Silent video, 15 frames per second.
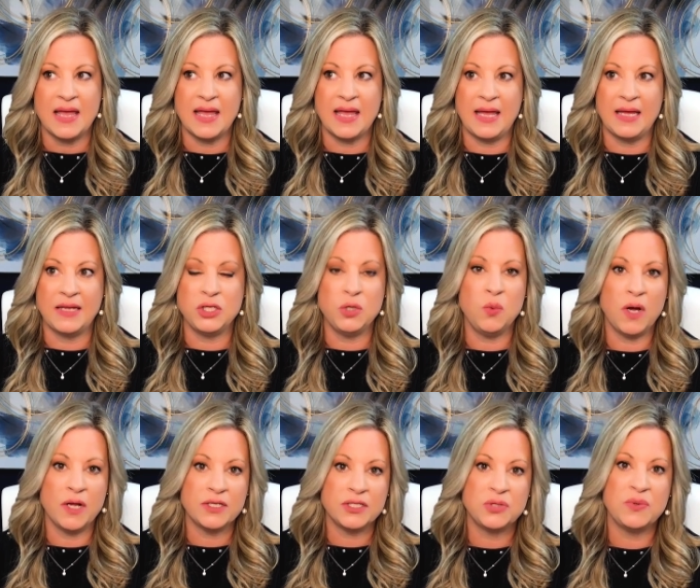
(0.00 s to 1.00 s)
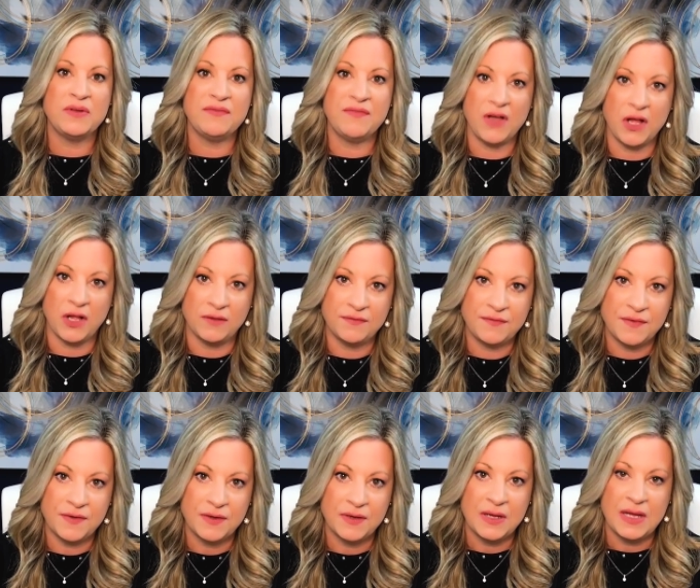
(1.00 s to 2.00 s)
and you want to evolve
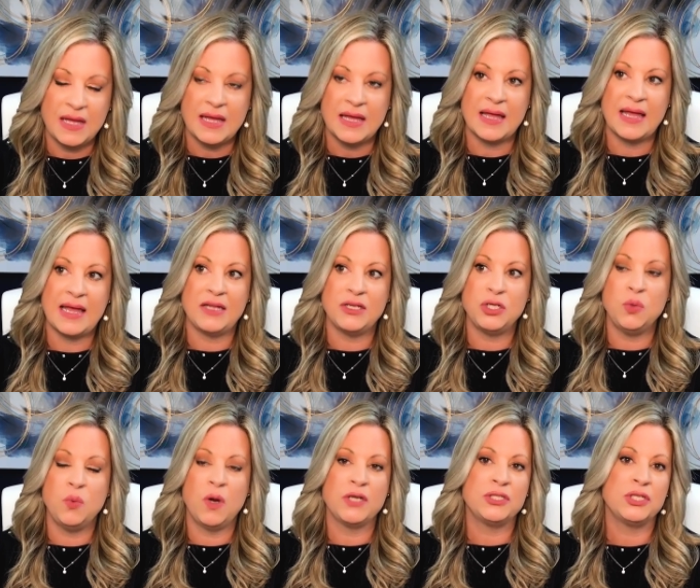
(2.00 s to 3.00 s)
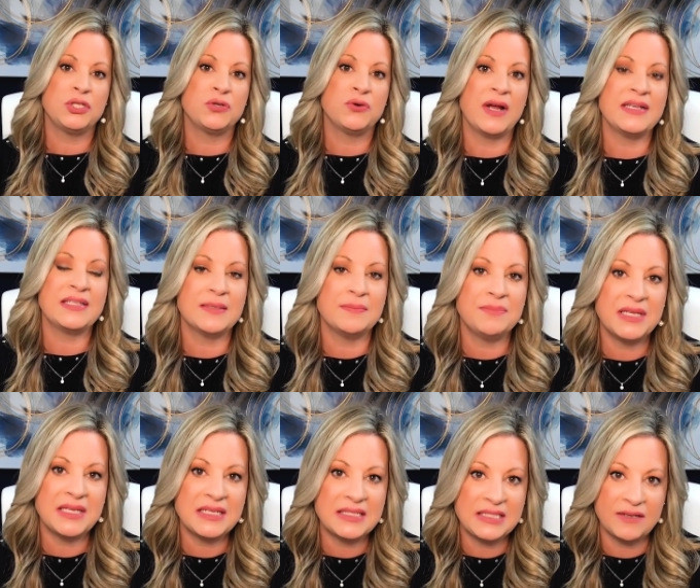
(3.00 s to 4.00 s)
and you want to try
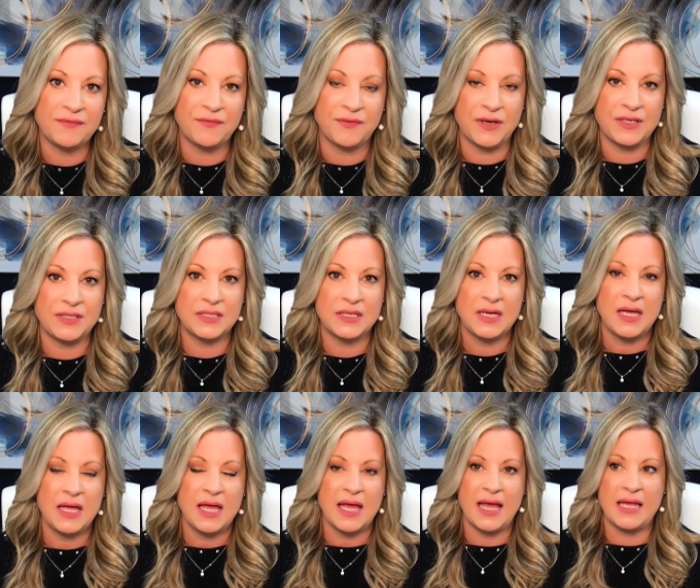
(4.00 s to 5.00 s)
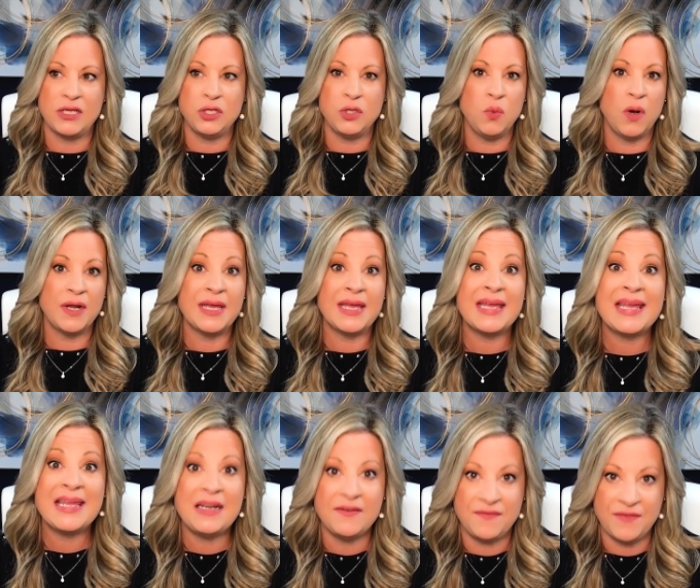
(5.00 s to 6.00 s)
something different and you want to
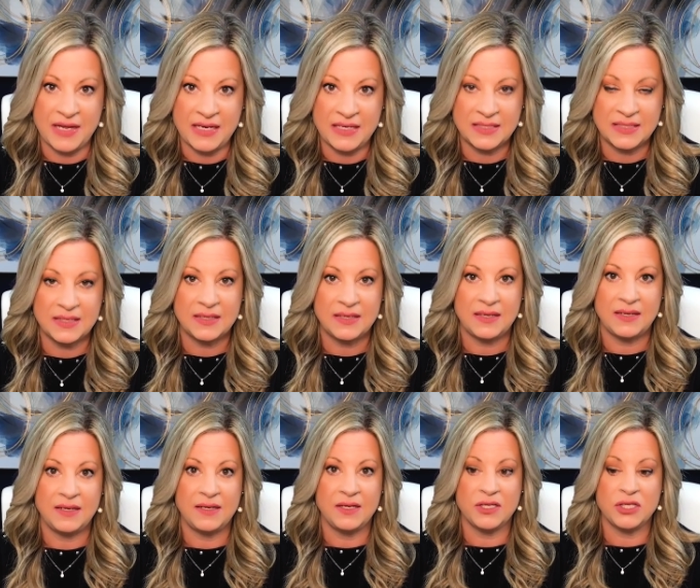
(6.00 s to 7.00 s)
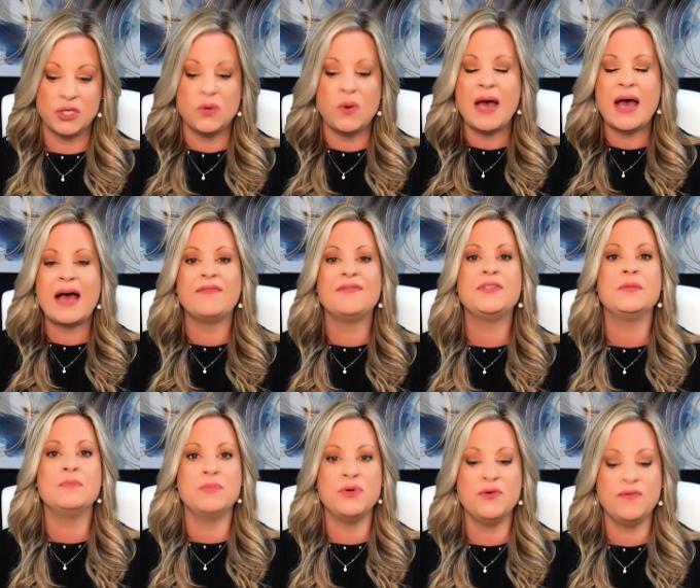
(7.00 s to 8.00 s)
innovate you have
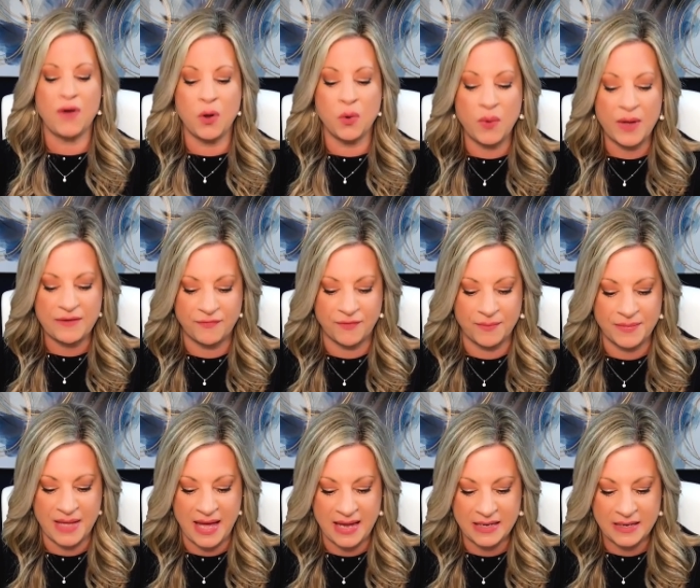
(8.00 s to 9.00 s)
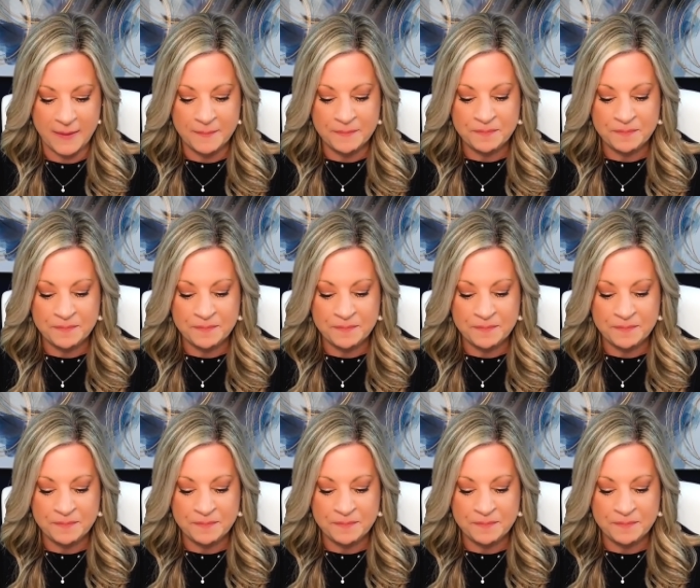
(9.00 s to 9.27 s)
to move away from that